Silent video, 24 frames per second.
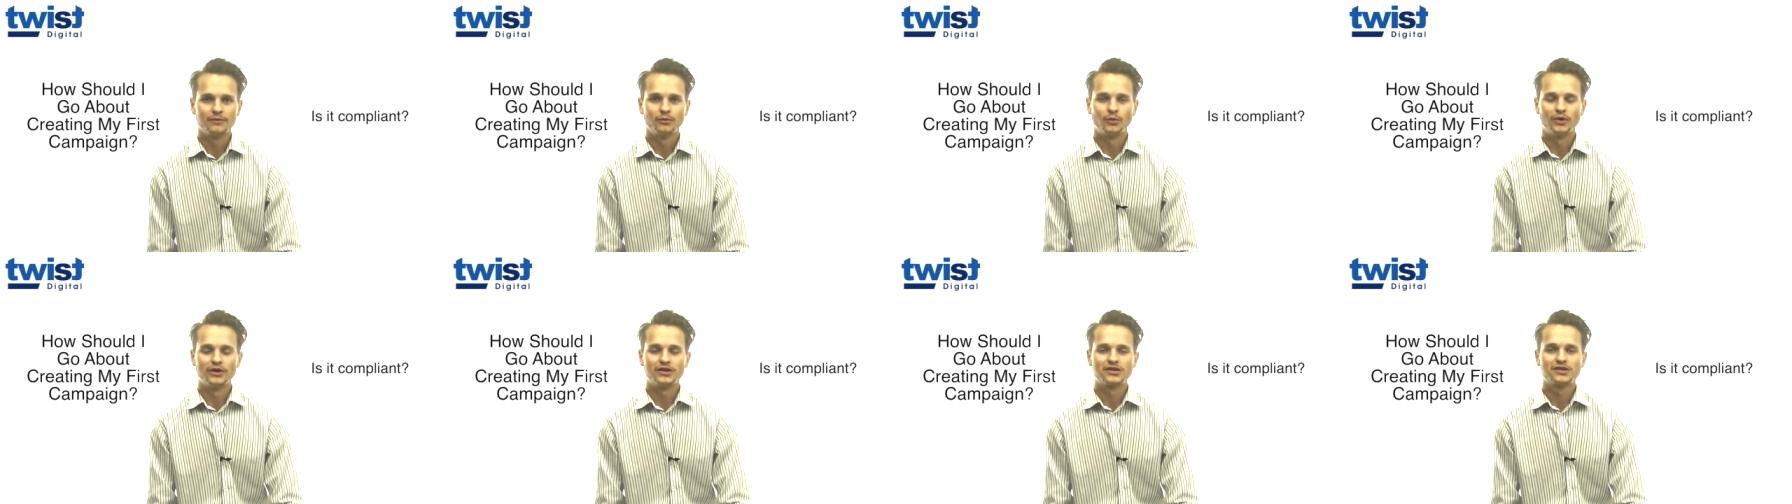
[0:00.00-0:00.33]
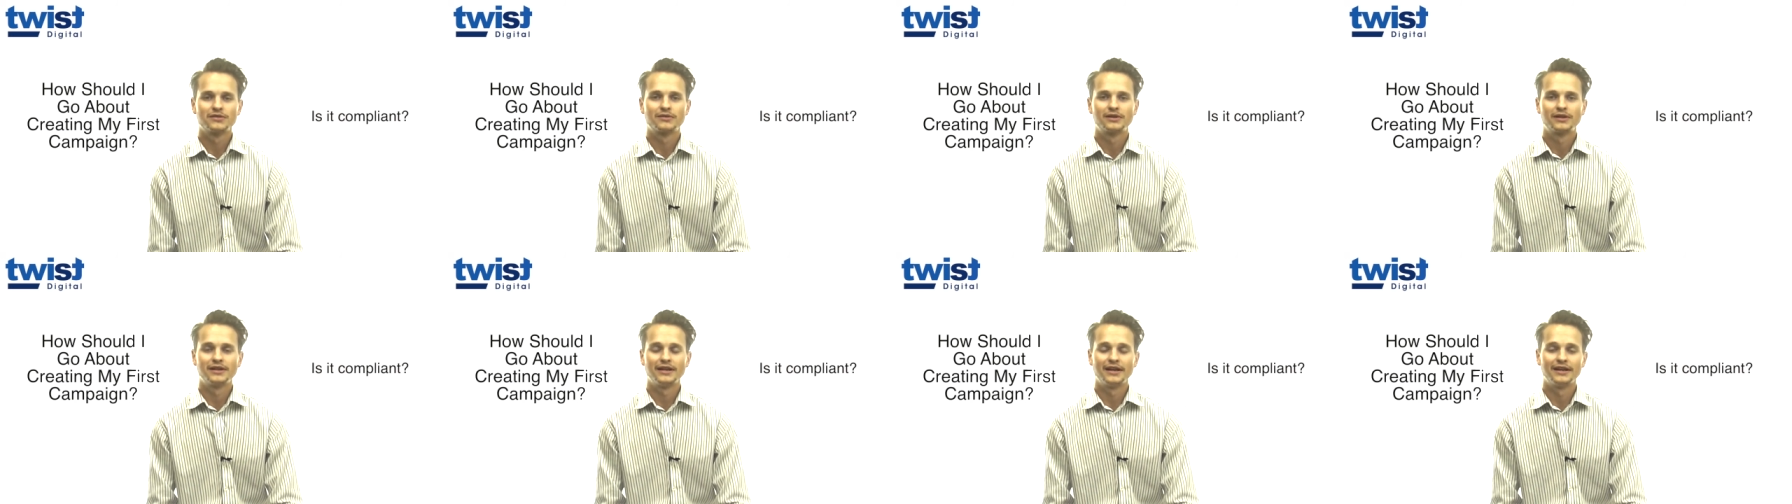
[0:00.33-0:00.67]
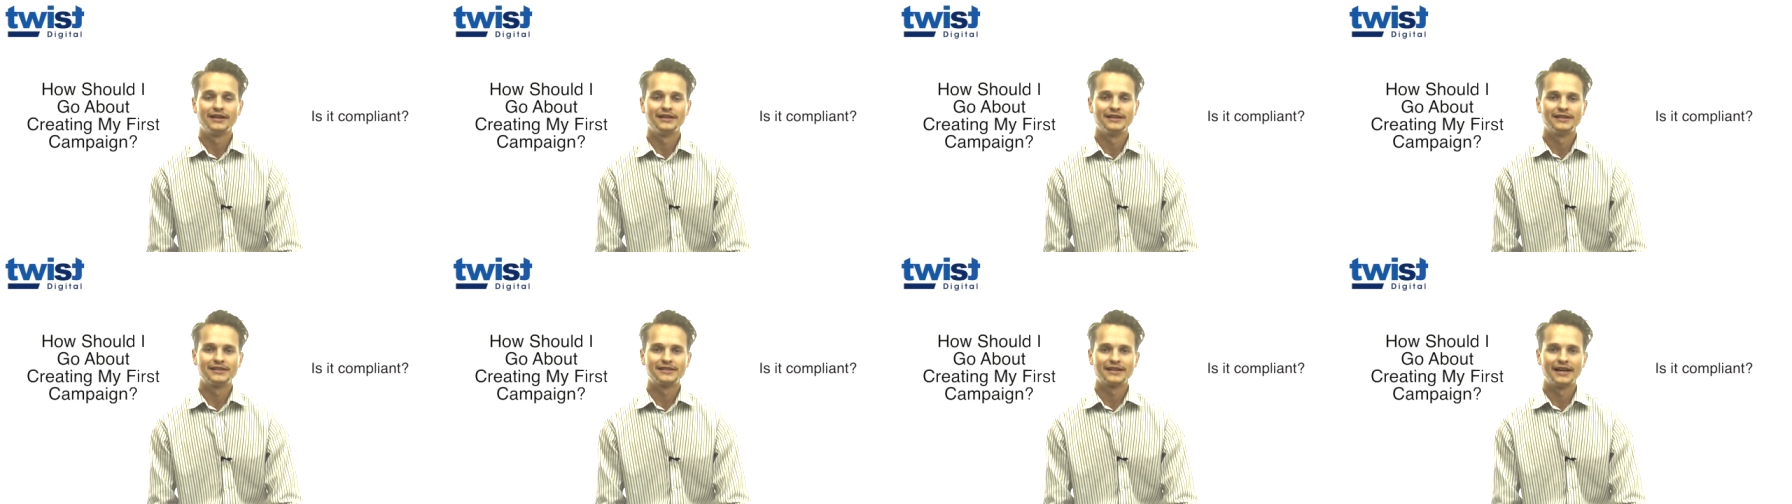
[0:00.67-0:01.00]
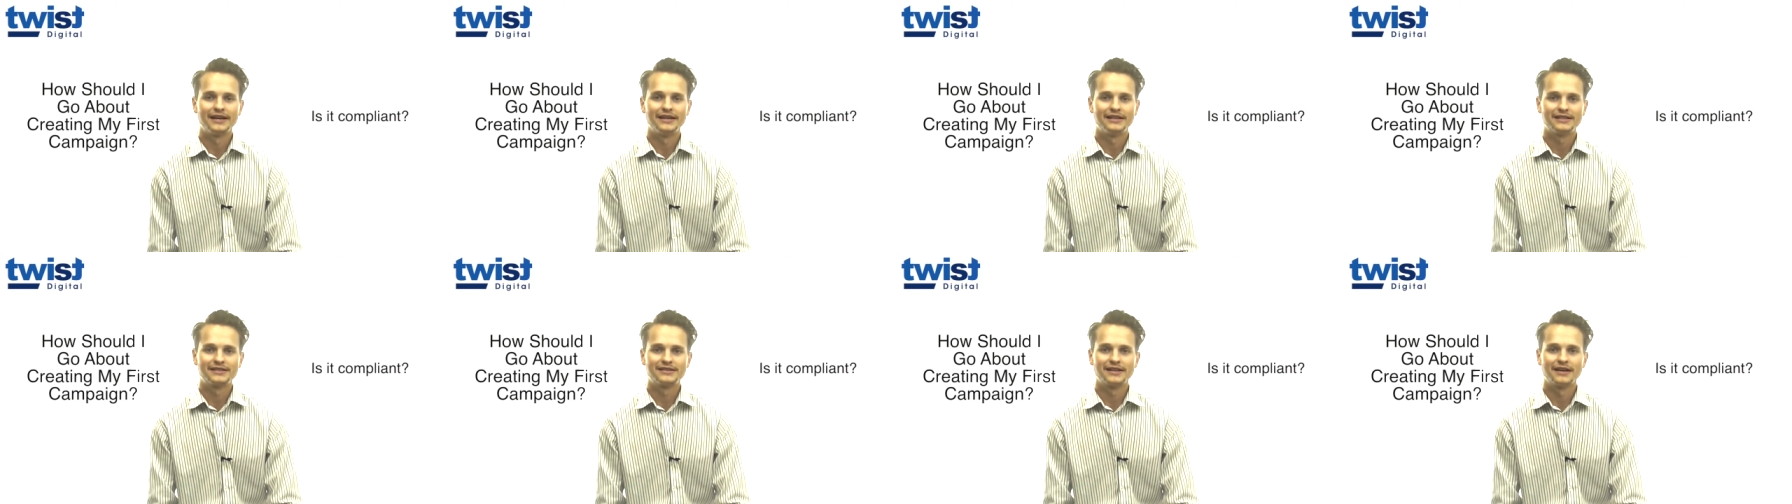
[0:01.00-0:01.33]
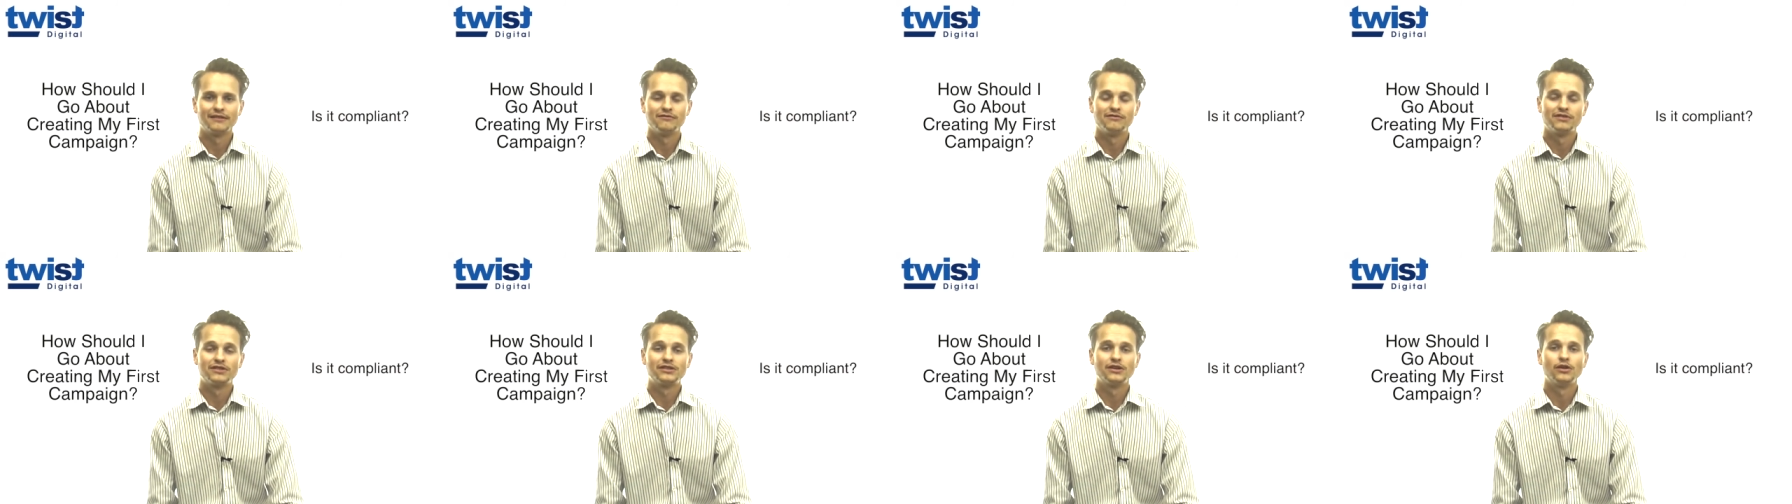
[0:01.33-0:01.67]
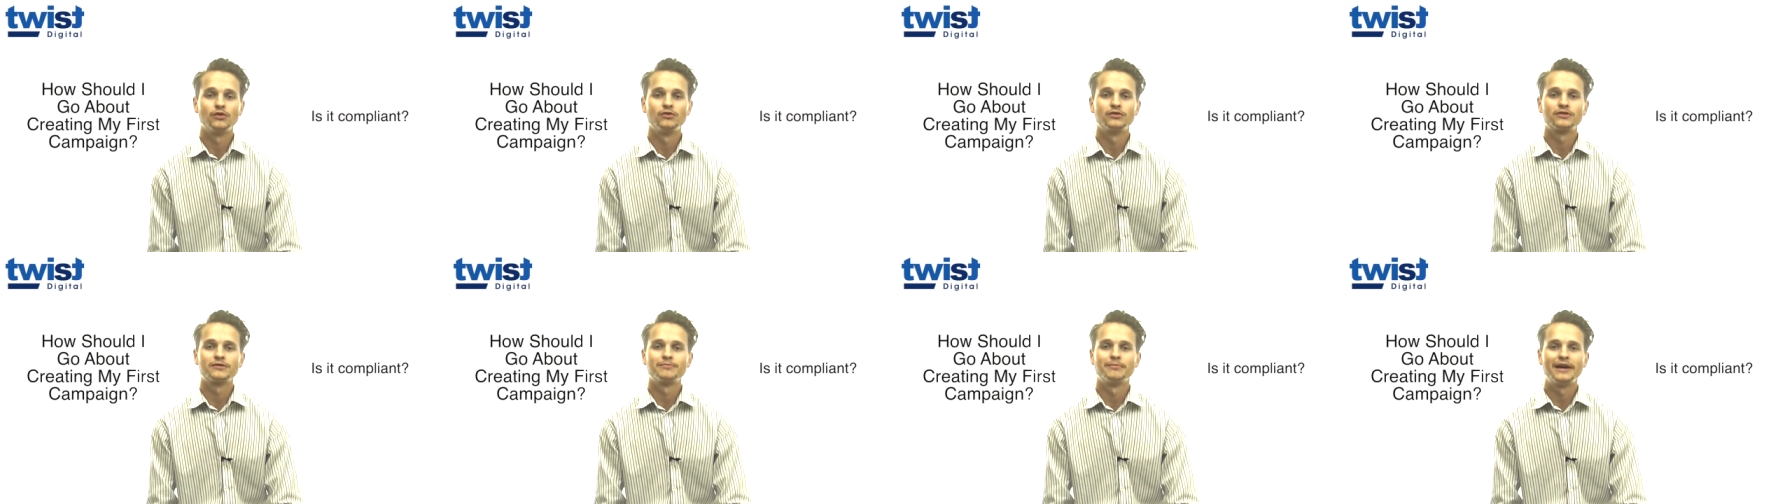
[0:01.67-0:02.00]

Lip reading: which clearly says that results